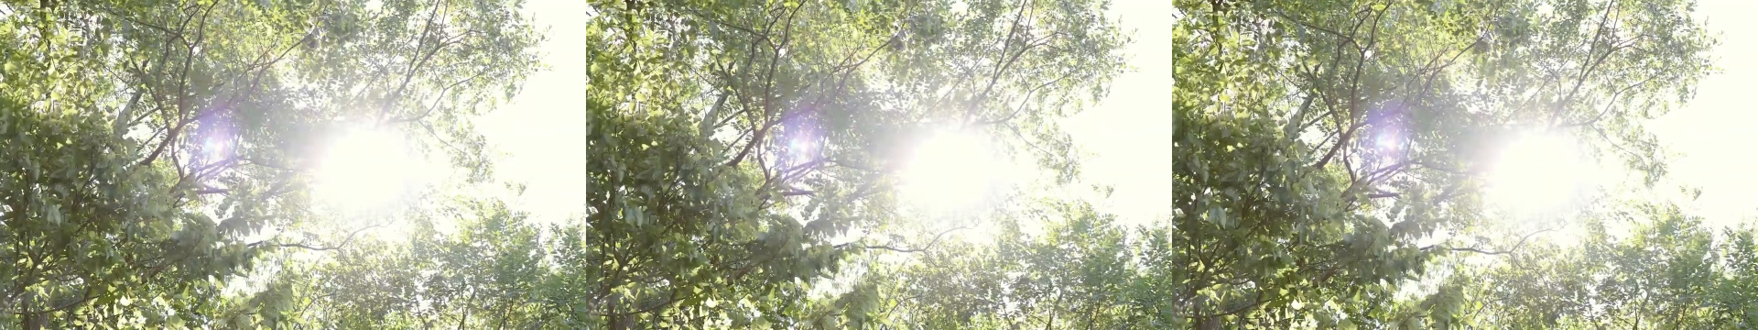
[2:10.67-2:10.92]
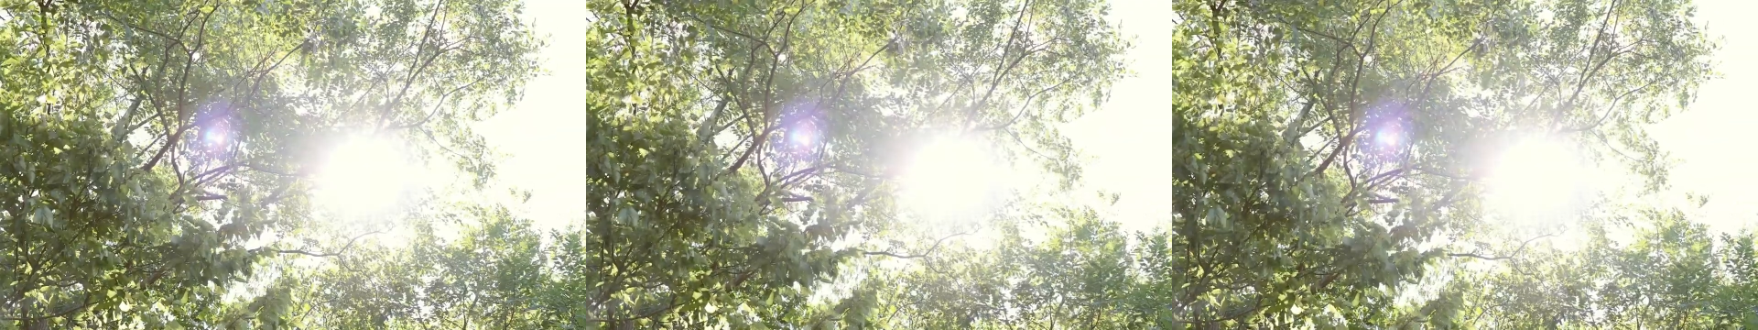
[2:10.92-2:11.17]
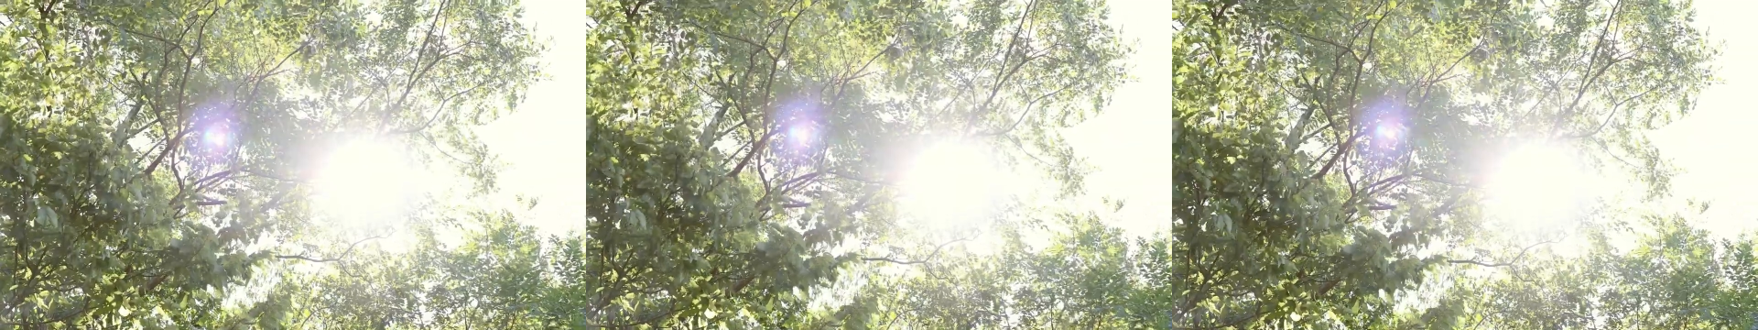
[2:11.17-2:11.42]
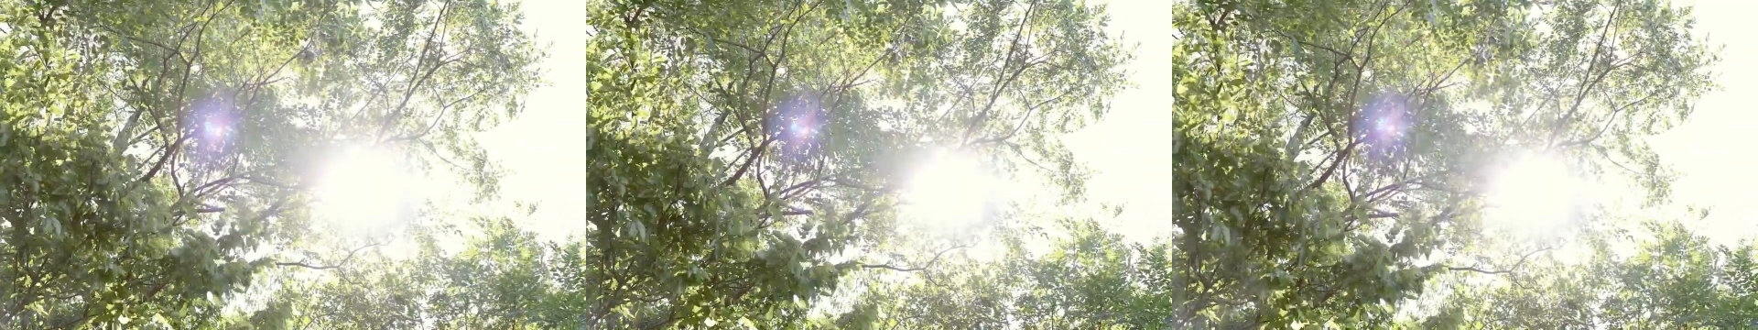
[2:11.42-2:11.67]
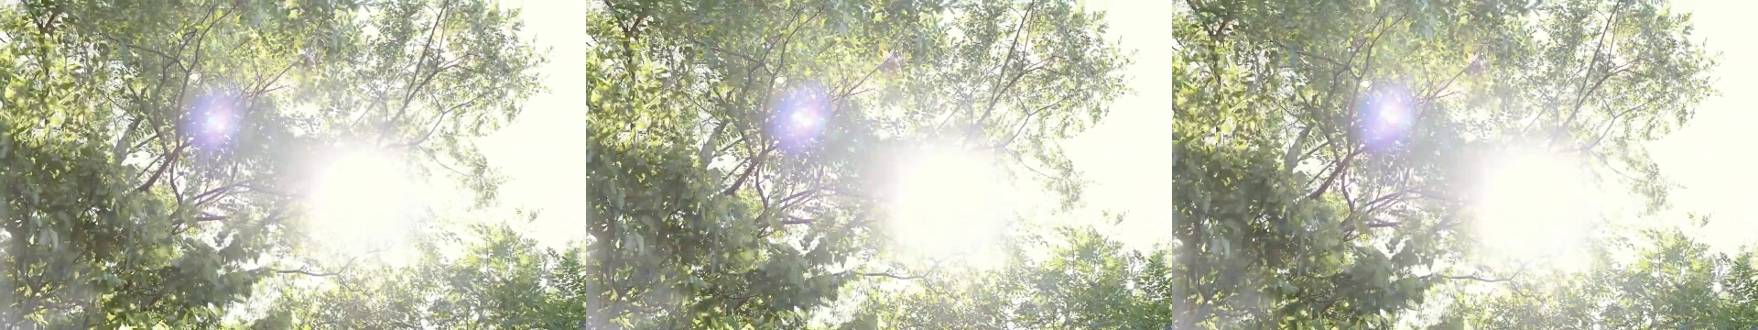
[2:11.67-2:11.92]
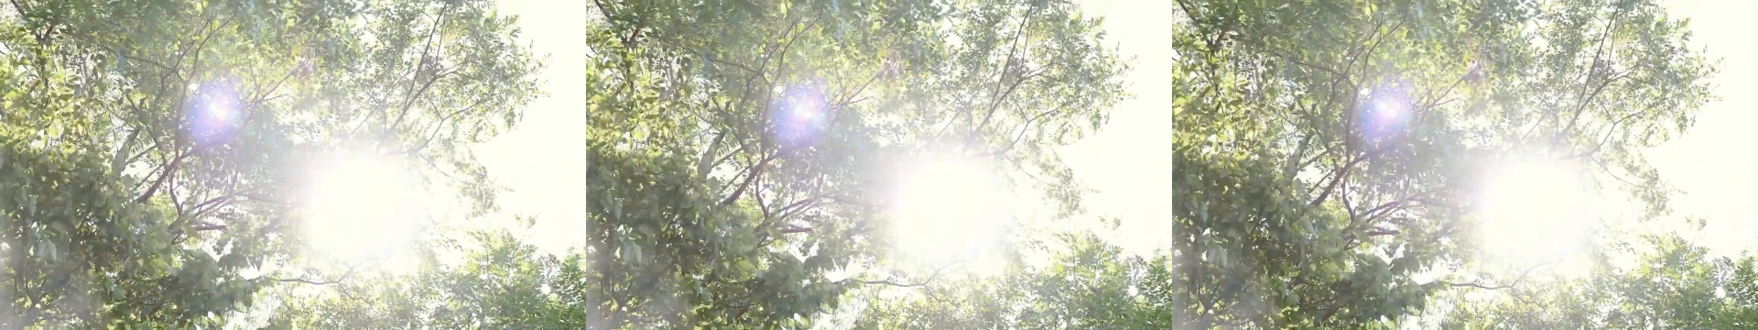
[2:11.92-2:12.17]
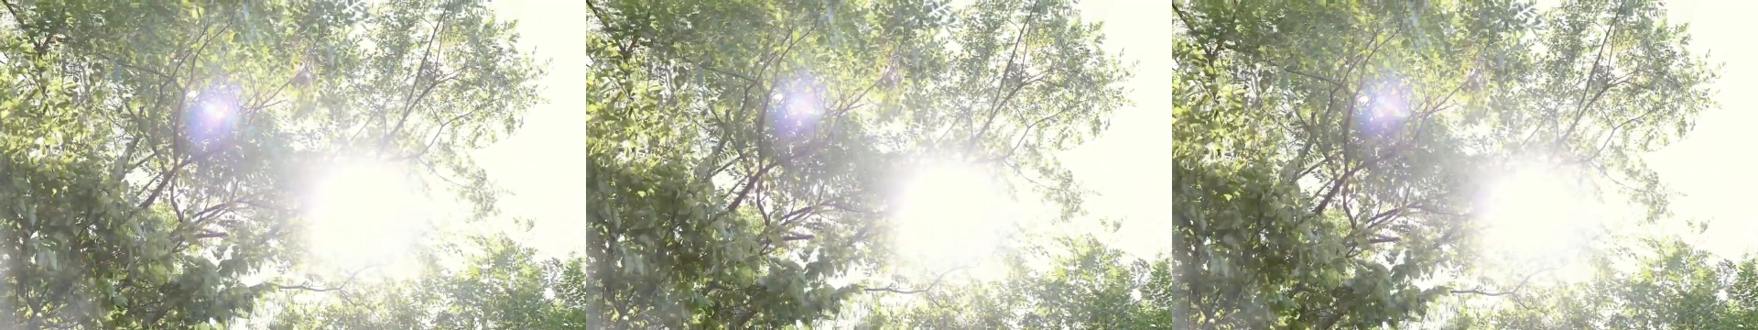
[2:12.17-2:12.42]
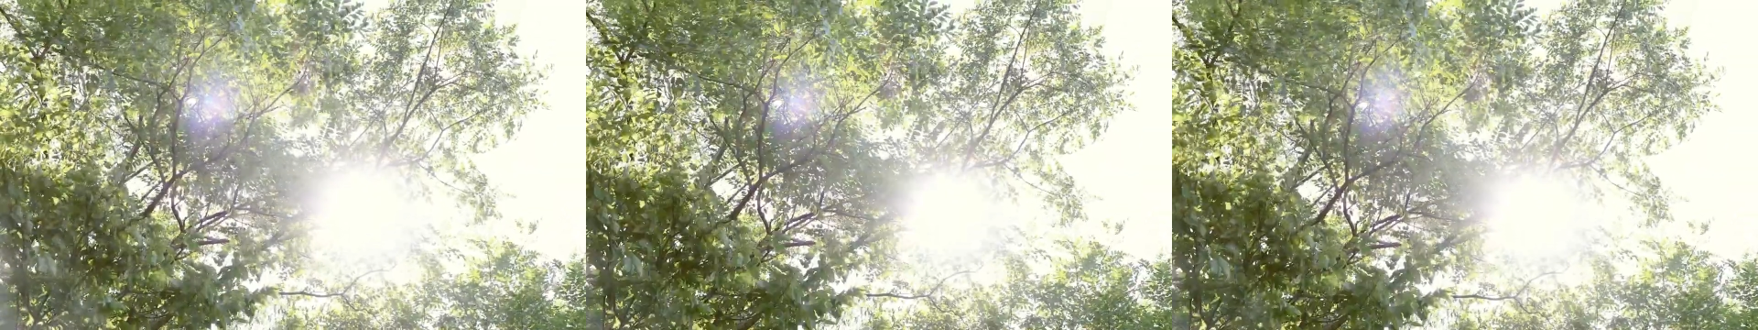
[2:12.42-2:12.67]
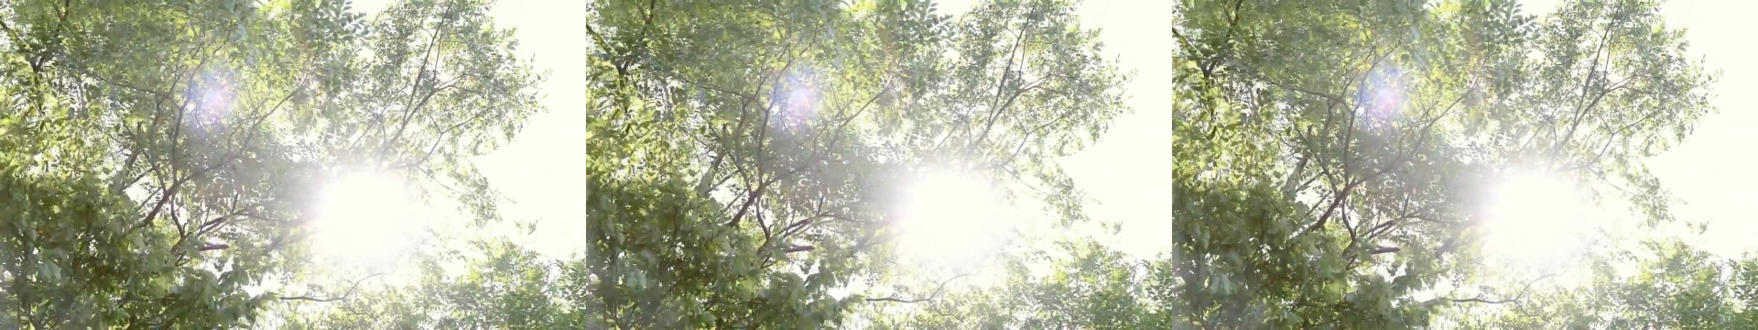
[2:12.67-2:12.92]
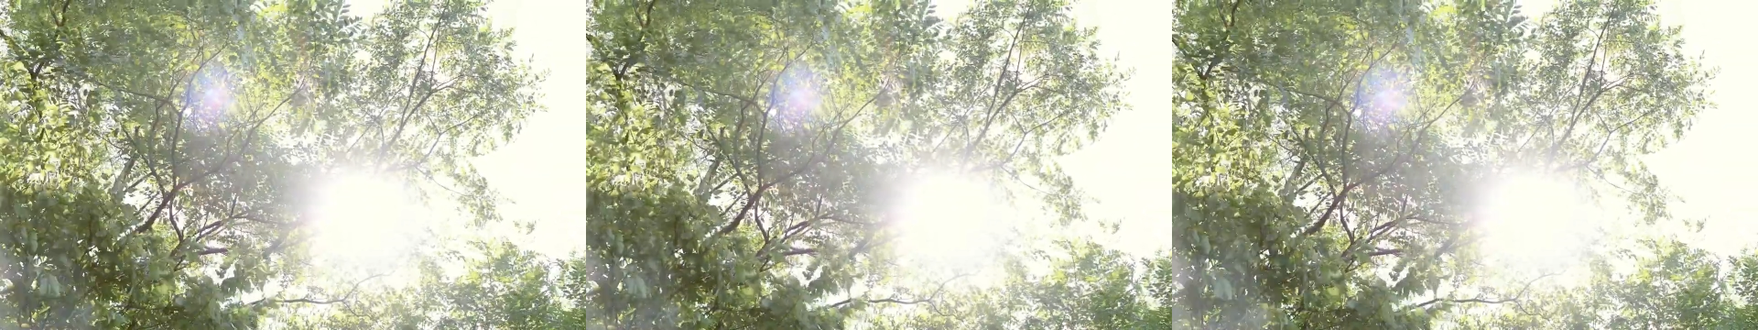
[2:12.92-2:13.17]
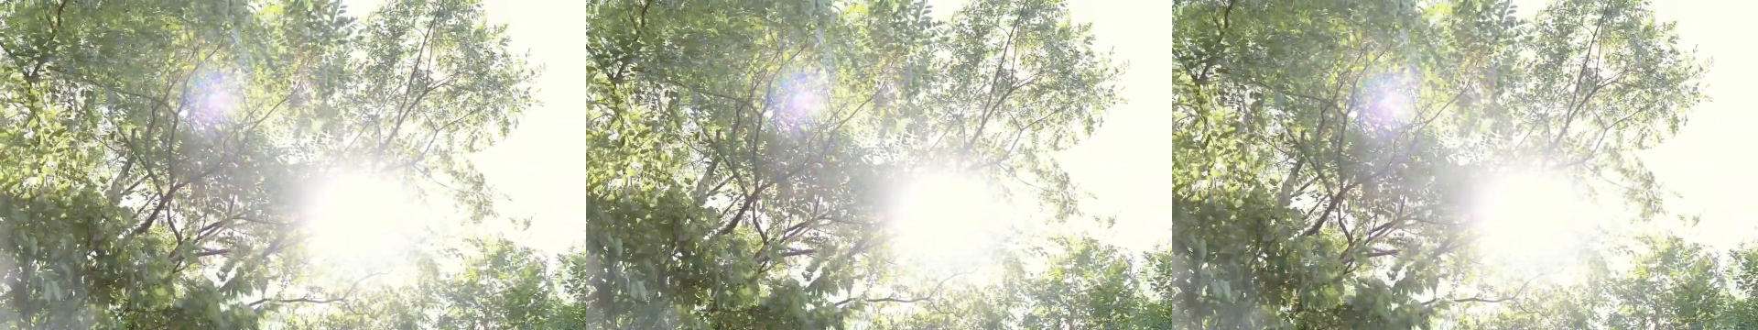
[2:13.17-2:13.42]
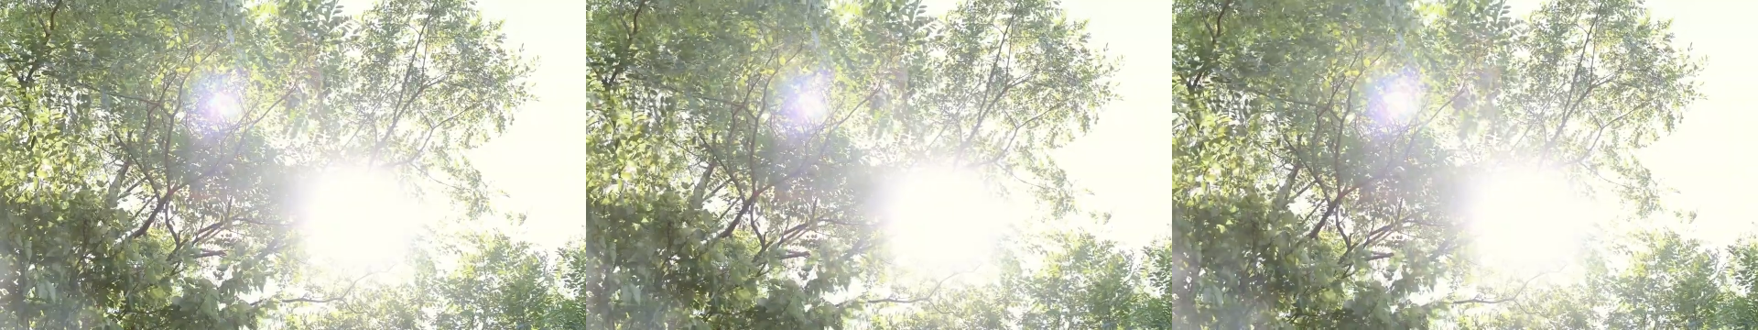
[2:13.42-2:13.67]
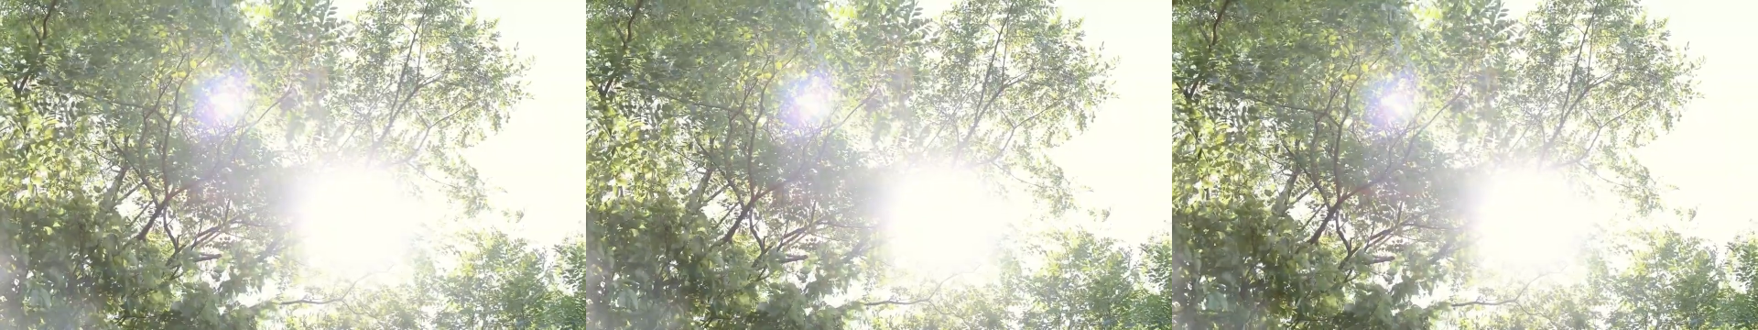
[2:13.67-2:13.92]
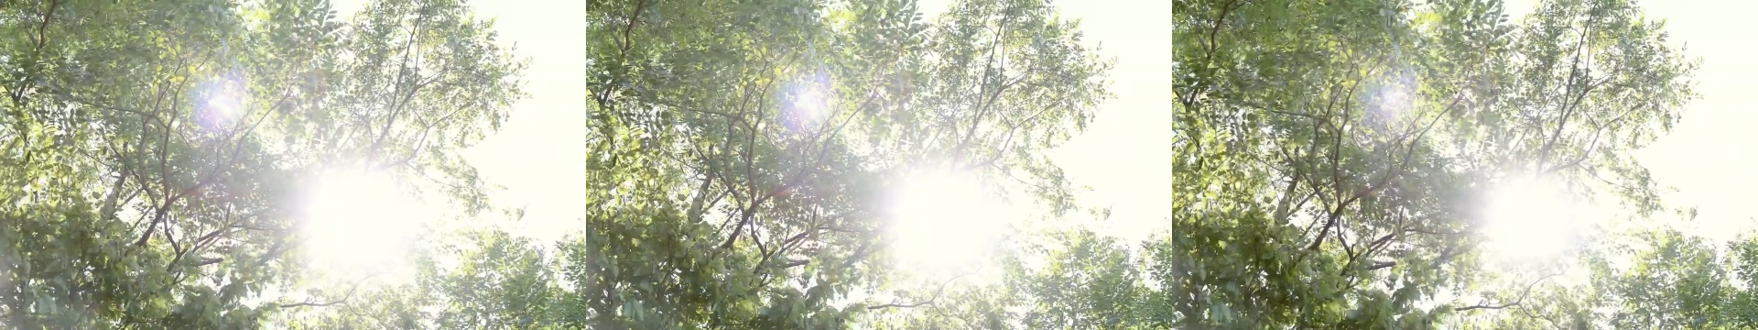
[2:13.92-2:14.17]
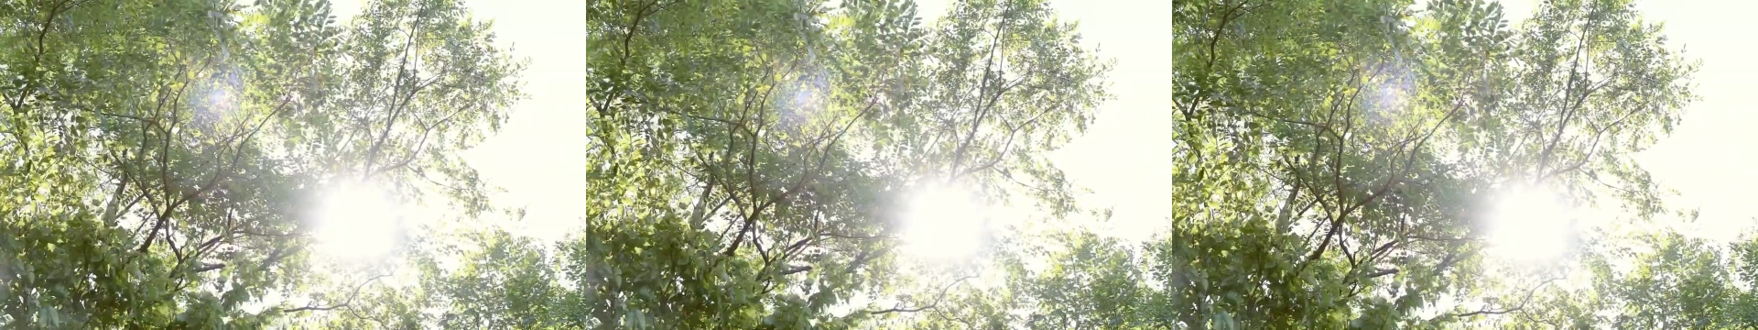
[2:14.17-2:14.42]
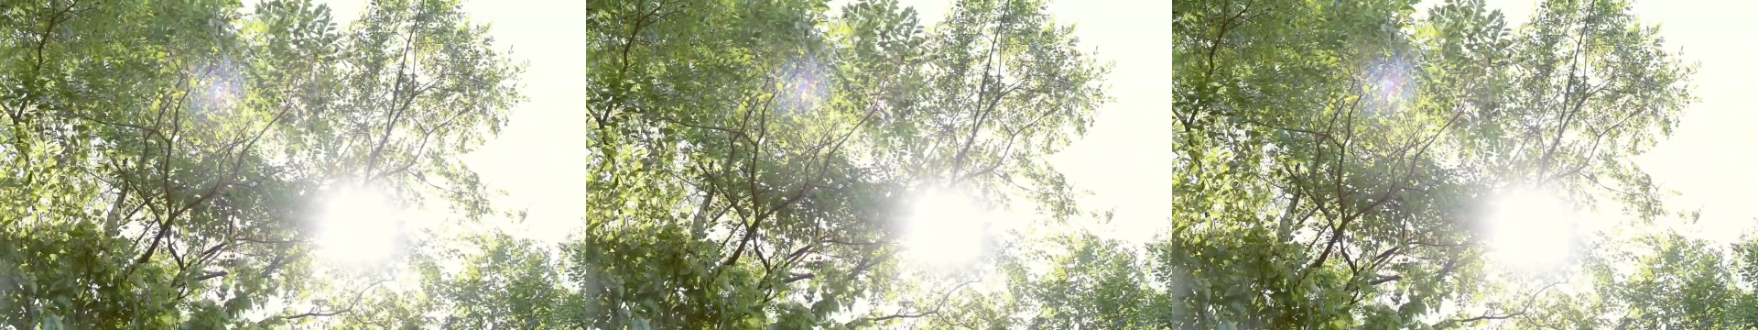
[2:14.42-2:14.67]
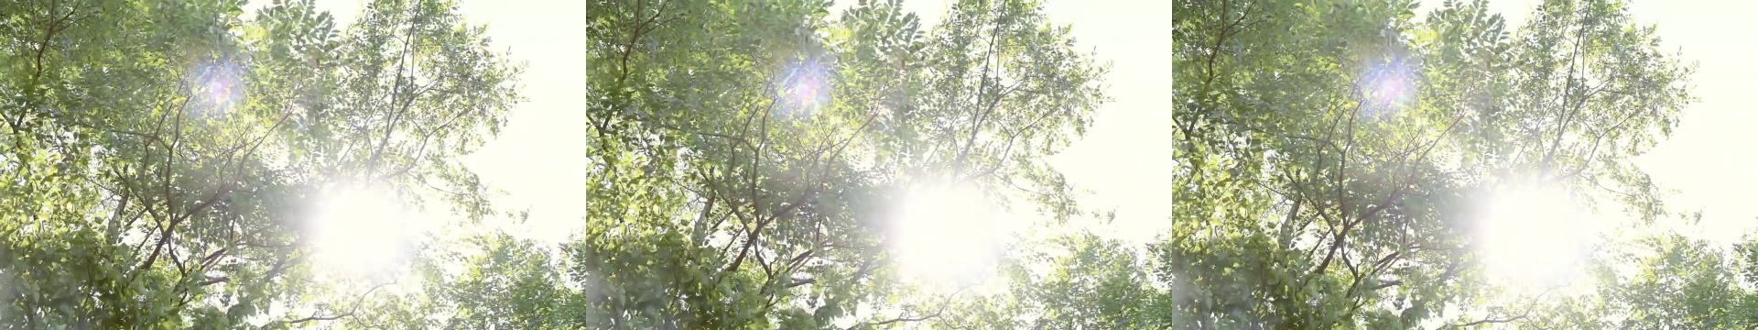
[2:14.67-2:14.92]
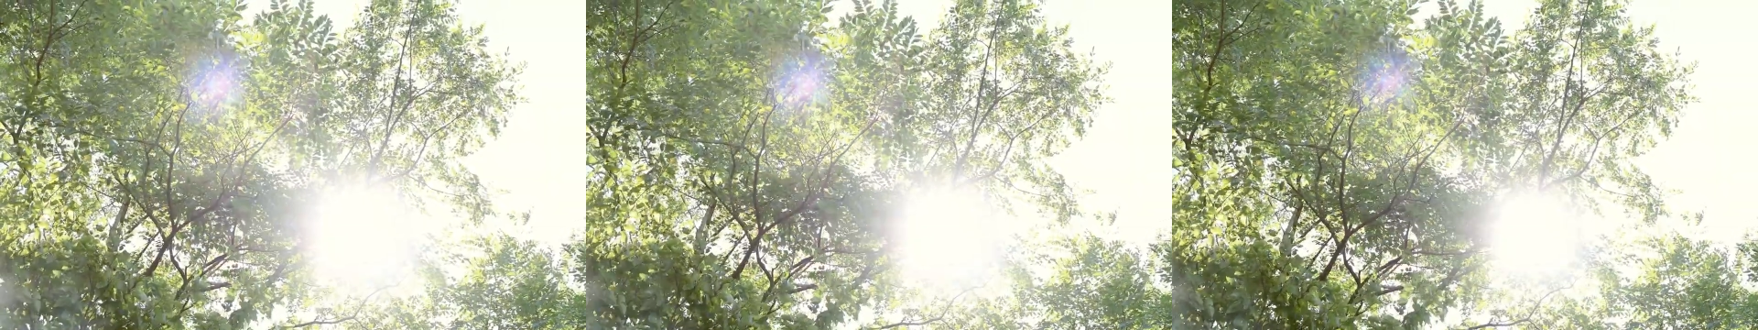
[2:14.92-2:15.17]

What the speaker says: [unreadable: no face in view]